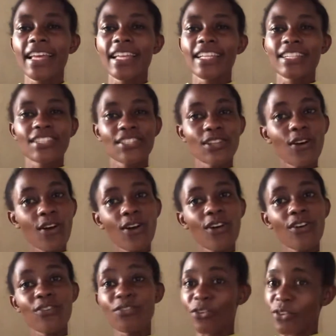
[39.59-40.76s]
so
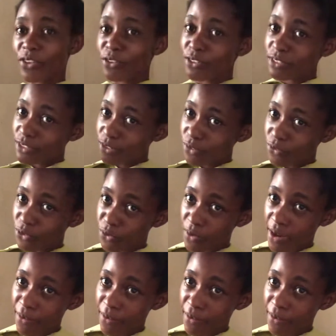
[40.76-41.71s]
also for your